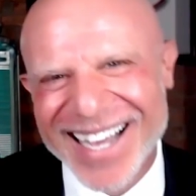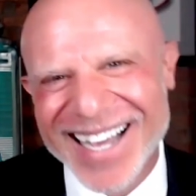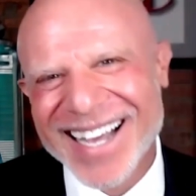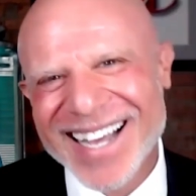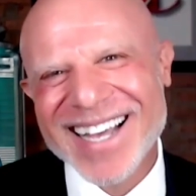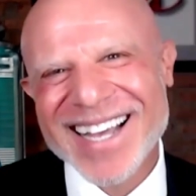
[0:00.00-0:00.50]

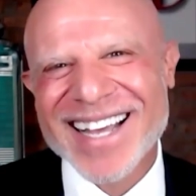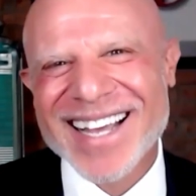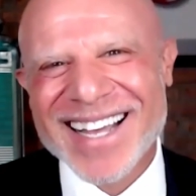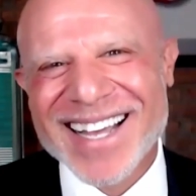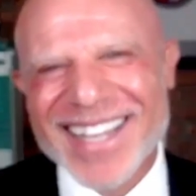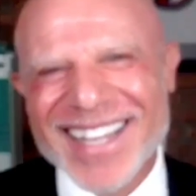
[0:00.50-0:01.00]

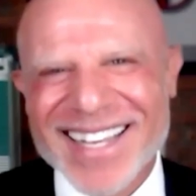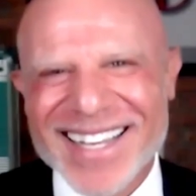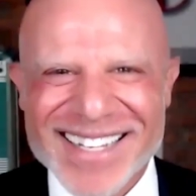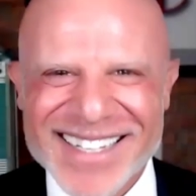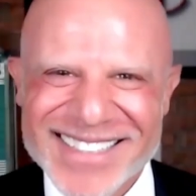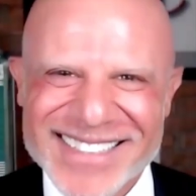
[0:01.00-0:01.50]

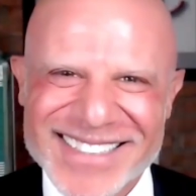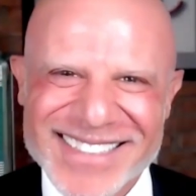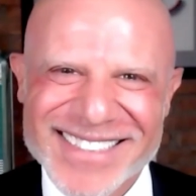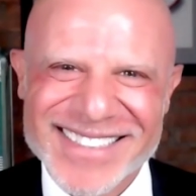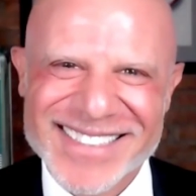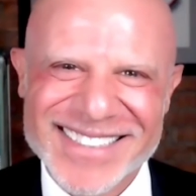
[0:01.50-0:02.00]

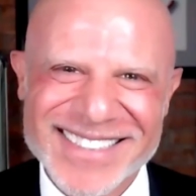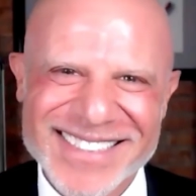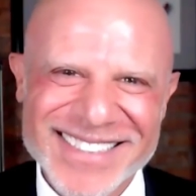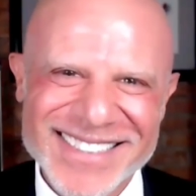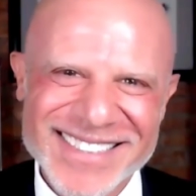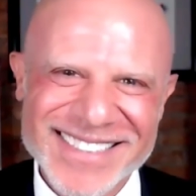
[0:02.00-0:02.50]

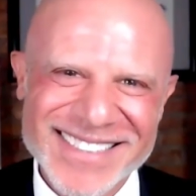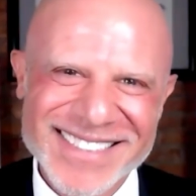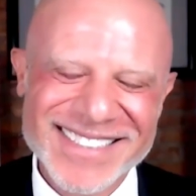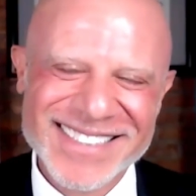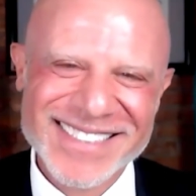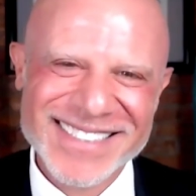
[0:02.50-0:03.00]

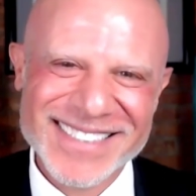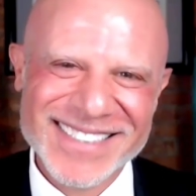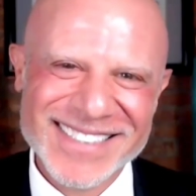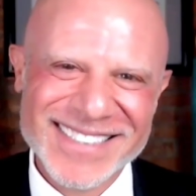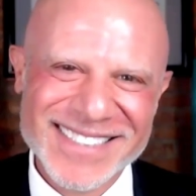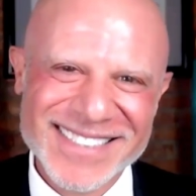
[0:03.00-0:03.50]

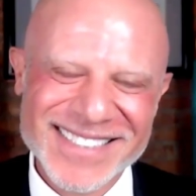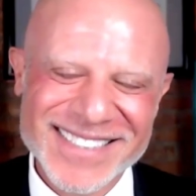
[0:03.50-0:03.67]
No words are spoken by the person on screen.